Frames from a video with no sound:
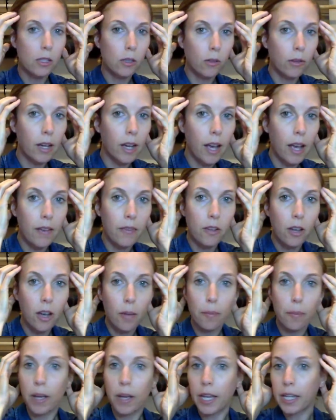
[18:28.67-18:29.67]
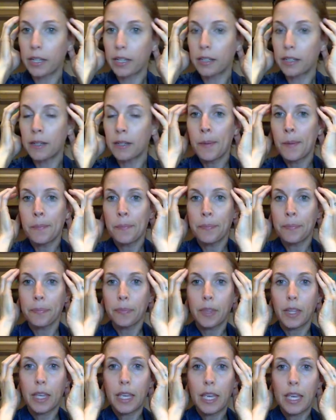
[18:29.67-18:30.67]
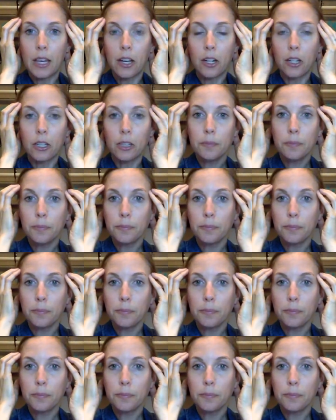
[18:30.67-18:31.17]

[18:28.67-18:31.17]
So I've got mine here.